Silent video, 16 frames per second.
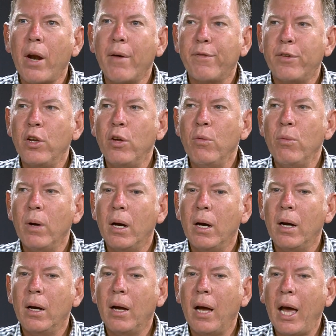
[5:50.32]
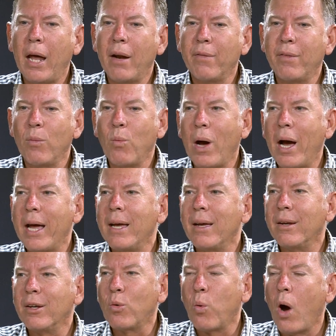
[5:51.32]
a few out of the way
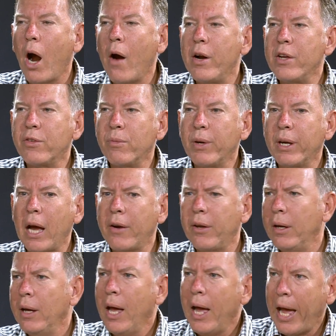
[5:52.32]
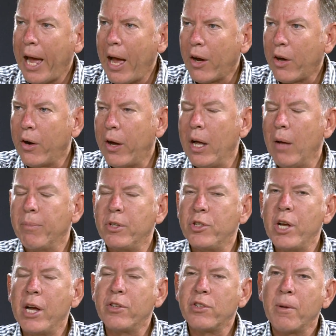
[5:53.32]
inquiries in regard to how can I help the
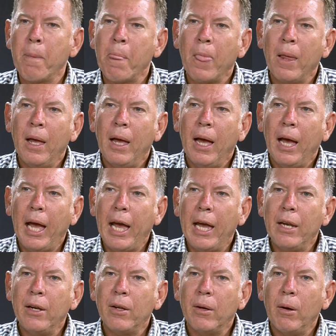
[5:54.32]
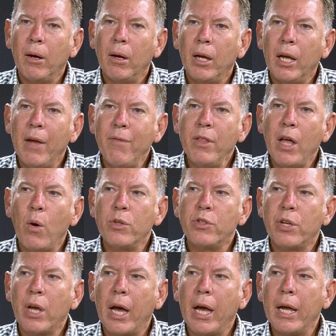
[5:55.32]
Jets. And even though
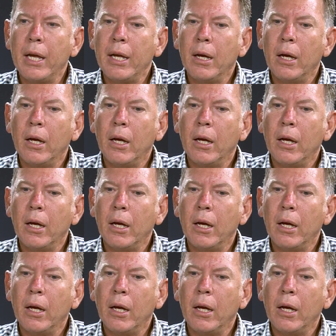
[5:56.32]
it's a